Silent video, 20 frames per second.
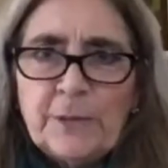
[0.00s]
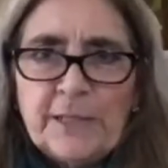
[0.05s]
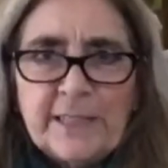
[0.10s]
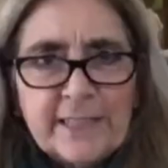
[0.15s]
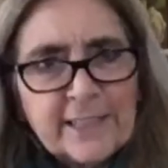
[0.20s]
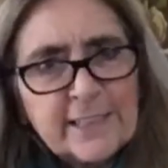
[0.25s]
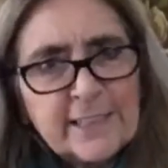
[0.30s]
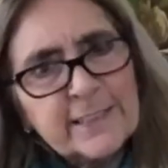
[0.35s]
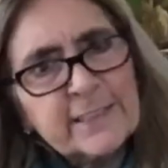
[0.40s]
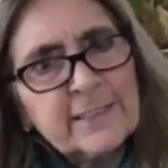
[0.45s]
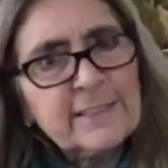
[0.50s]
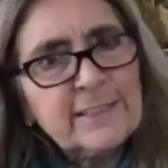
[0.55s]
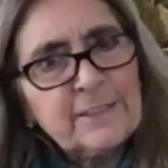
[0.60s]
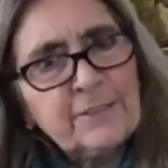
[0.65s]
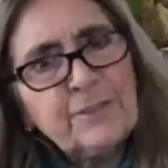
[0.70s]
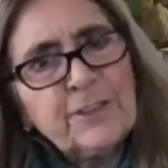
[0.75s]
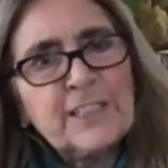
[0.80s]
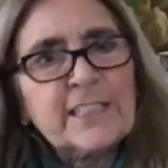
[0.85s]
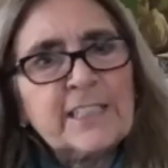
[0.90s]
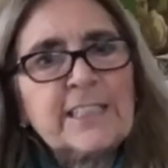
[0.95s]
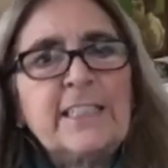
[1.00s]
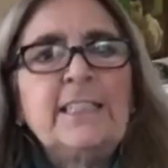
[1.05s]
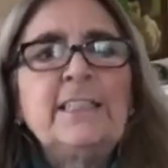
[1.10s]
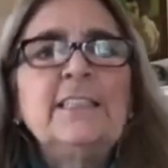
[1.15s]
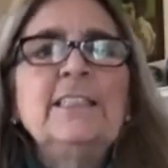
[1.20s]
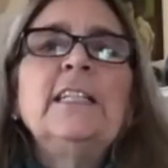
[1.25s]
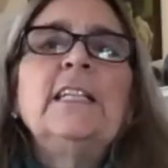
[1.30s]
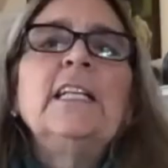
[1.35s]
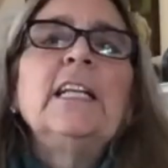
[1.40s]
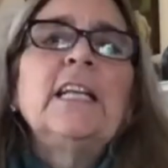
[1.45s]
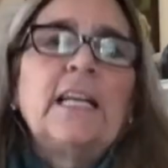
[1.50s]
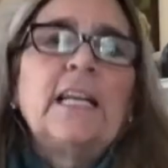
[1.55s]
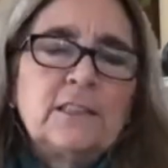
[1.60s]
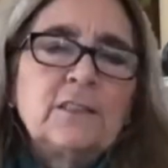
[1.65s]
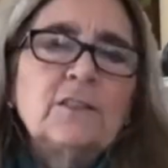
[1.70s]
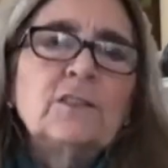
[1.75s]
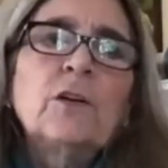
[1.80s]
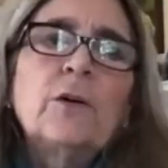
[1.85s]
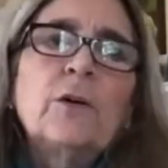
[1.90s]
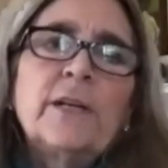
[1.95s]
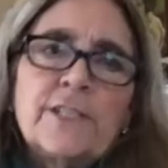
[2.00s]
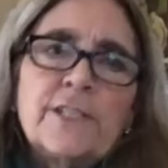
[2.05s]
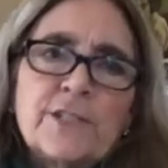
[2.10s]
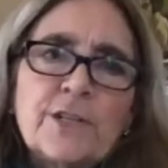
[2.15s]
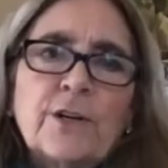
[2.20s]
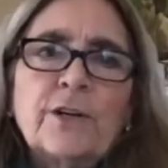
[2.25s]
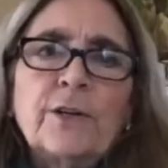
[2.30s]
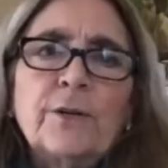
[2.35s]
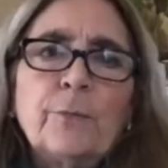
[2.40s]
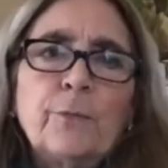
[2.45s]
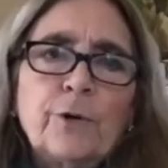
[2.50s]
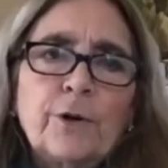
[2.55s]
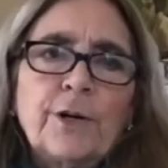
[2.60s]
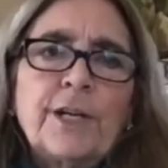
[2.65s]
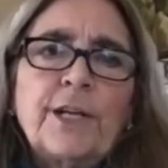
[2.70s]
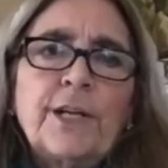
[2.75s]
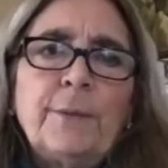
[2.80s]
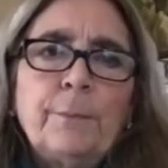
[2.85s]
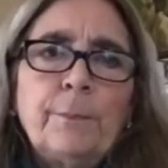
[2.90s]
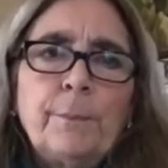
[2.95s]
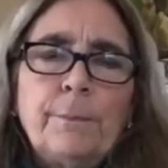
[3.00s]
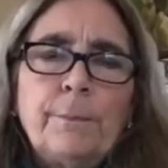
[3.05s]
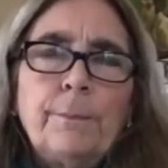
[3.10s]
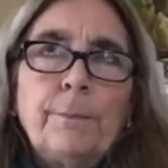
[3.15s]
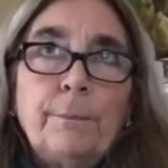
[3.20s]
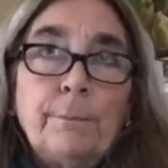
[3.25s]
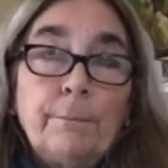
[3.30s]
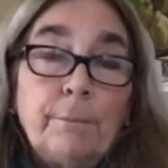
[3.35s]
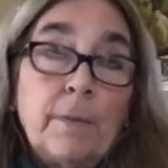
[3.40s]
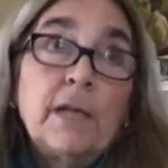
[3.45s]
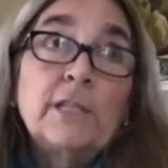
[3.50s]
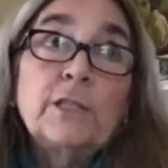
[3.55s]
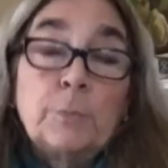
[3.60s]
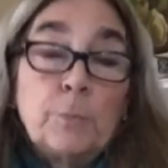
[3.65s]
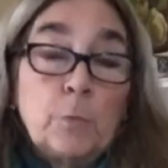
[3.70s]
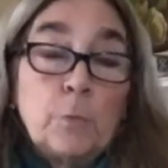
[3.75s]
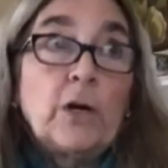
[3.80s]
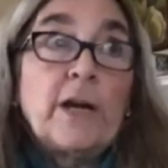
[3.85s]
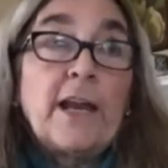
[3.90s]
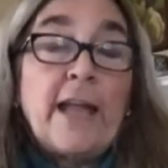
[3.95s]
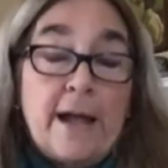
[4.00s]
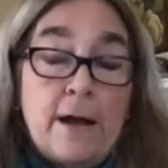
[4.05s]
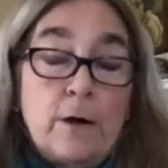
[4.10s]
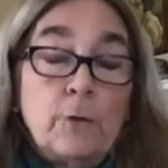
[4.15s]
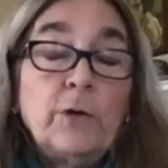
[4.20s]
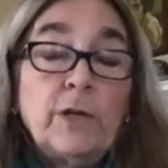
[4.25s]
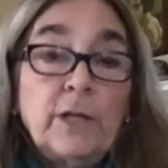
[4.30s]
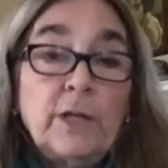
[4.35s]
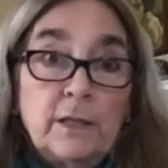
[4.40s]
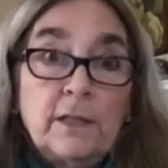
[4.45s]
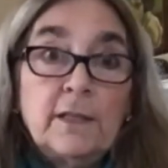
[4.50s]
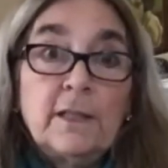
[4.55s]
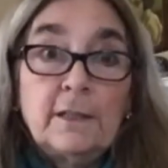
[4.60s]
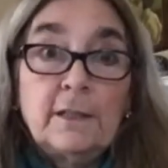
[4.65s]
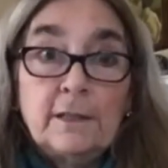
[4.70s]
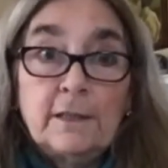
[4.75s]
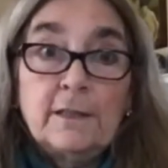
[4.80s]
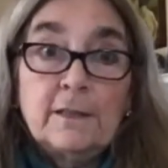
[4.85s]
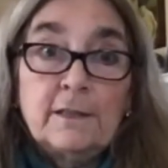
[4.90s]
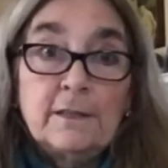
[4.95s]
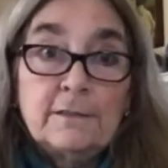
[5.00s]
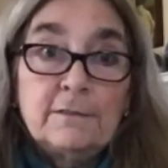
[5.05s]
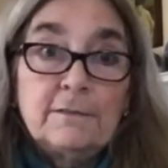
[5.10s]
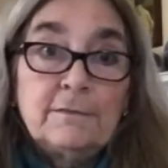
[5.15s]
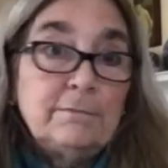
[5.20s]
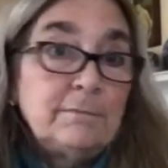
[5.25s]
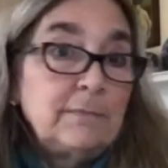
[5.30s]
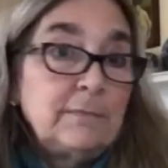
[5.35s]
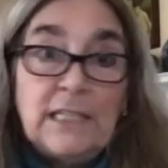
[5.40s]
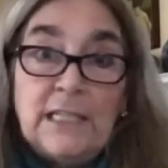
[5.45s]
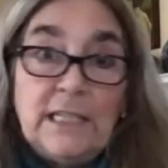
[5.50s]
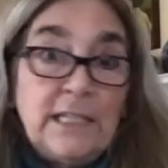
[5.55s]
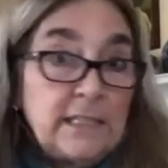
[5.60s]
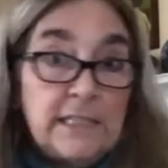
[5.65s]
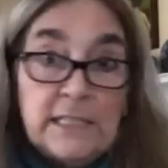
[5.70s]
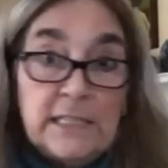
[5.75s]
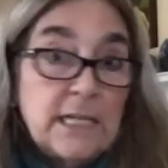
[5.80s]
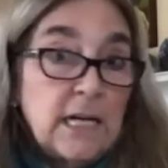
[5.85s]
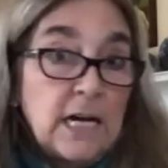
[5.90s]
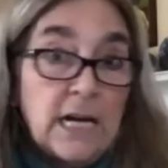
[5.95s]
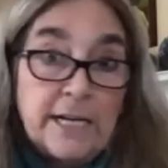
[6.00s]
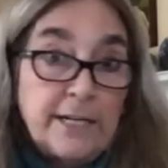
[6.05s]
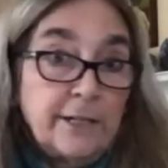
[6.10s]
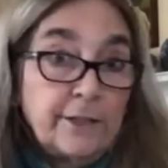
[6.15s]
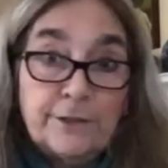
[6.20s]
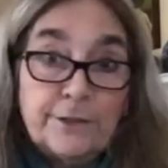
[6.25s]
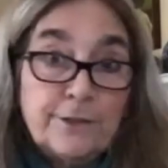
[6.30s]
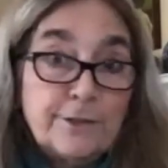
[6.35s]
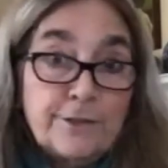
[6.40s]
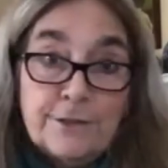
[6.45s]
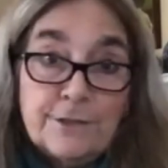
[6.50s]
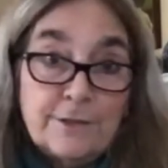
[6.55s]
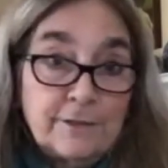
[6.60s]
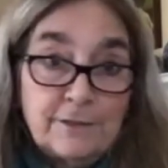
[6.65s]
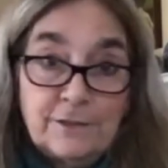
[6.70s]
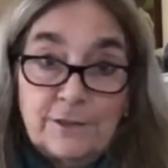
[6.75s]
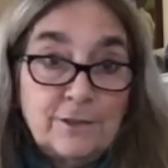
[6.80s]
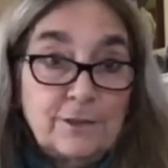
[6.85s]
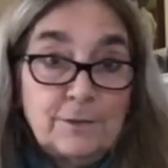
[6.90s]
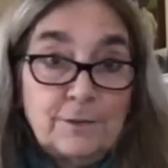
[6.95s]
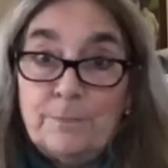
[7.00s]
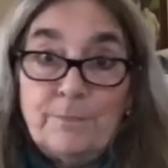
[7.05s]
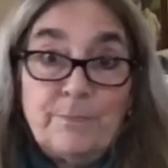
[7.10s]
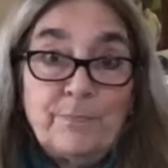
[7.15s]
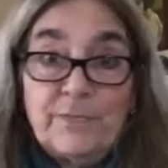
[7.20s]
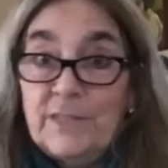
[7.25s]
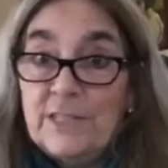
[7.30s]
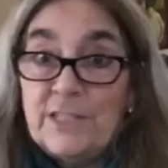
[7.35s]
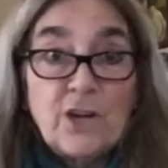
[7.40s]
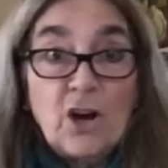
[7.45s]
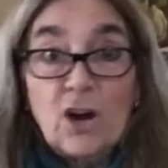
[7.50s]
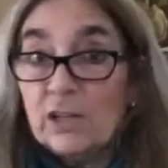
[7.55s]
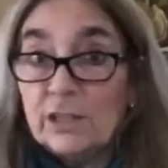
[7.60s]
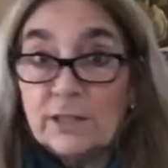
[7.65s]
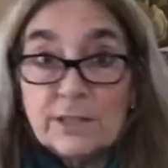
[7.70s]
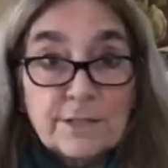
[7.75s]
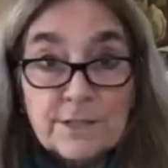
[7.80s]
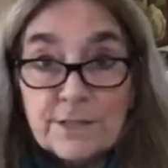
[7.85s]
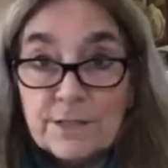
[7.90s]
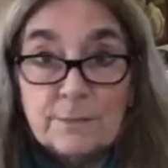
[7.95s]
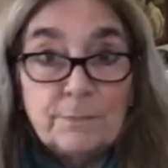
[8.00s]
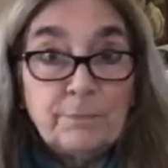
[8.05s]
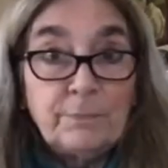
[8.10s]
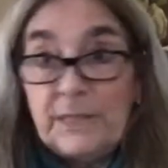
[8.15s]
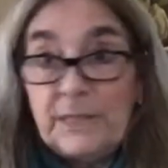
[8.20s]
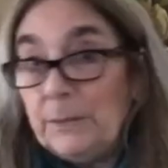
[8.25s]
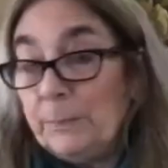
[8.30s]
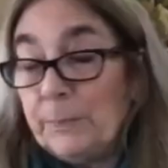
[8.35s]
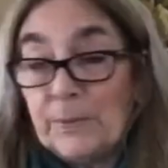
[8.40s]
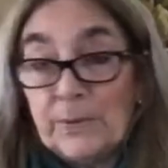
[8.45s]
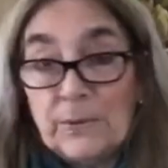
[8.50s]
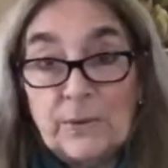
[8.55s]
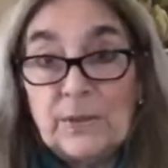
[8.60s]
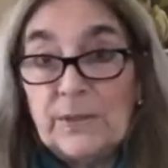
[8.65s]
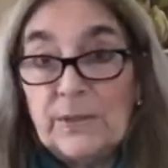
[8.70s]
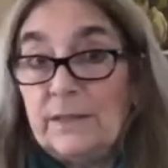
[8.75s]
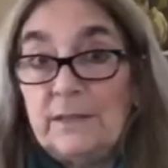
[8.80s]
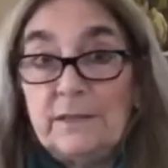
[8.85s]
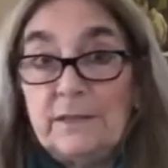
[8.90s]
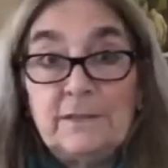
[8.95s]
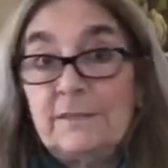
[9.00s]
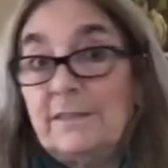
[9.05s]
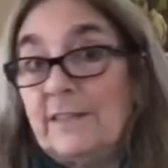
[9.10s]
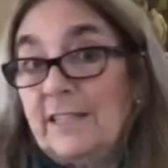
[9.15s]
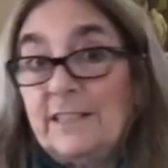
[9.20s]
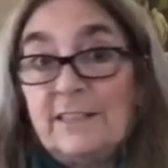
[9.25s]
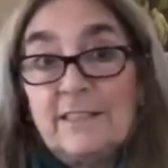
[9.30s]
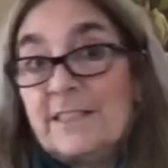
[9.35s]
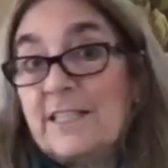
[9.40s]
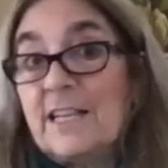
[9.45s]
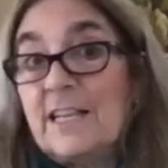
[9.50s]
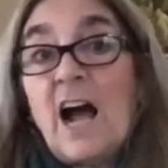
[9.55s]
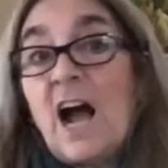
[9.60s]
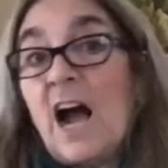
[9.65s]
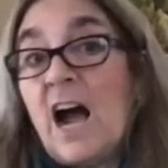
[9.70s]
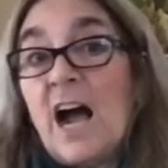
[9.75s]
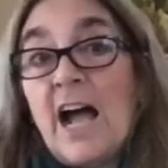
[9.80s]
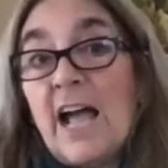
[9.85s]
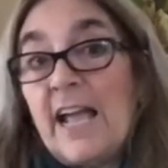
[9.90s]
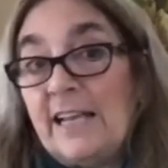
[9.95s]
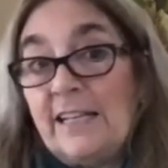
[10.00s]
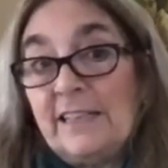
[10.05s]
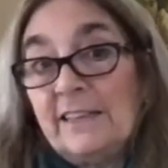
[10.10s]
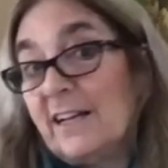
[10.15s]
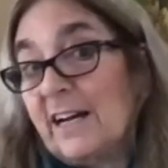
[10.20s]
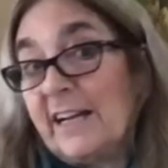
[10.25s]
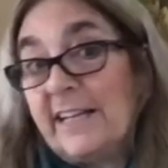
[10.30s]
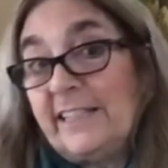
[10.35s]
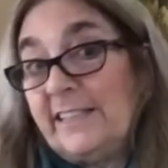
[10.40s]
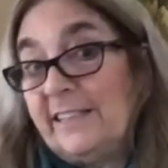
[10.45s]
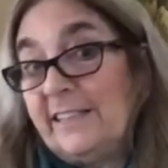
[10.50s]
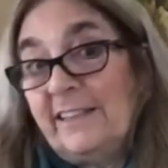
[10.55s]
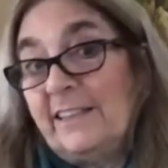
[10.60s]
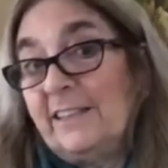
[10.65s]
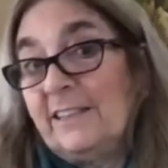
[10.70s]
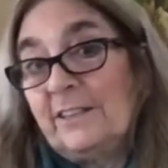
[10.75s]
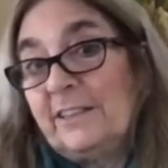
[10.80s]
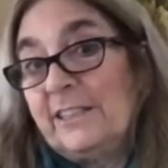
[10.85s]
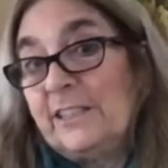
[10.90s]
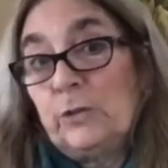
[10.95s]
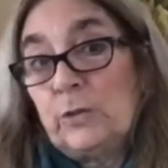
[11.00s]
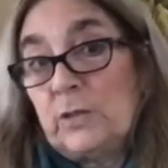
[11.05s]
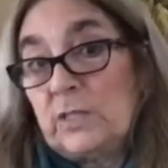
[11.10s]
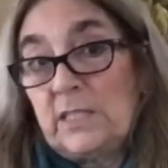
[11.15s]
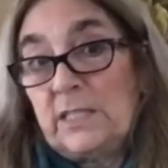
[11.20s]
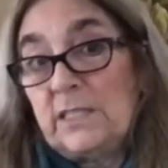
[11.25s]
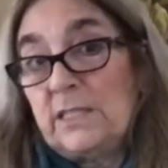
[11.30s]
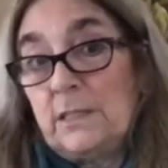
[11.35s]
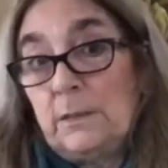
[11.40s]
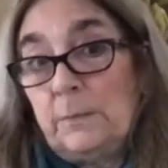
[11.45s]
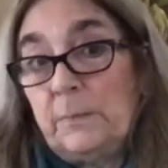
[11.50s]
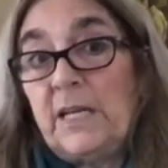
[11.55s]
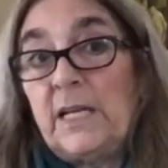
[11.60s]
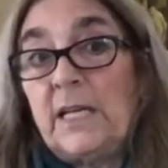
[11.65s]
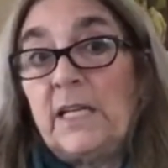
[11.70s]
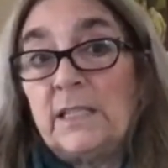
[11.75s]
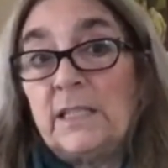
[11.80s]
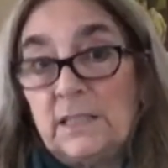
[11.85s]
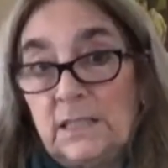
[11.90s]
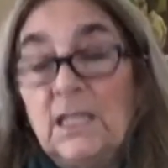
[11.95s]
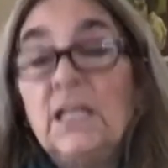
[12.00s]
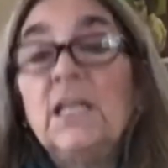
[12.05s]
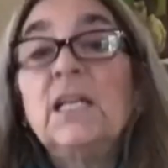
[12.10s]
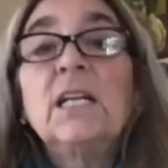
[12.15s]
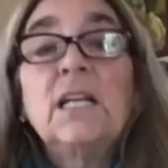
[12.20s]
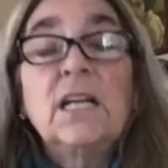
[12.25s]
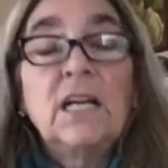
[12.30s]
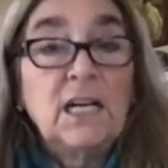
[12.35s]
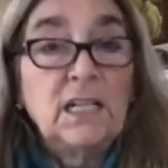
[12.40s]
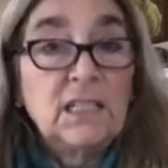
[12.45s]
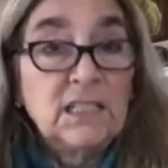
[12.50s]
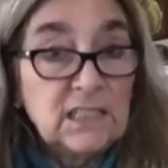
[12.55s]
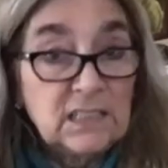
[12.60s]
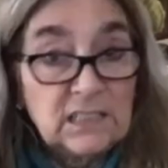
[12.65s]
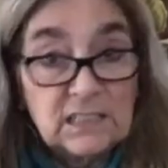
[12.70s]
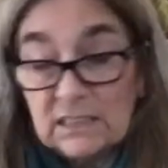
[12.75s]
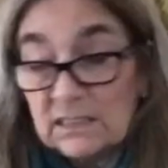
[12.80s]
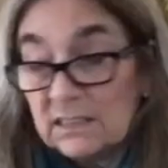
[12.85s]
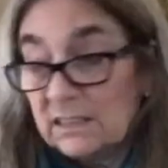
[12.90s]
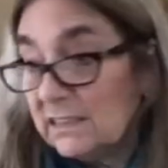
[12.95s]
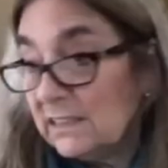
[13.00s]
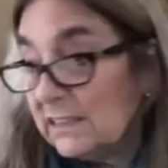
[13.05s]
it a little differently. And so I started working much more now with indie dyers, just yarns and people and things that I like, that are interesting to me. Colors.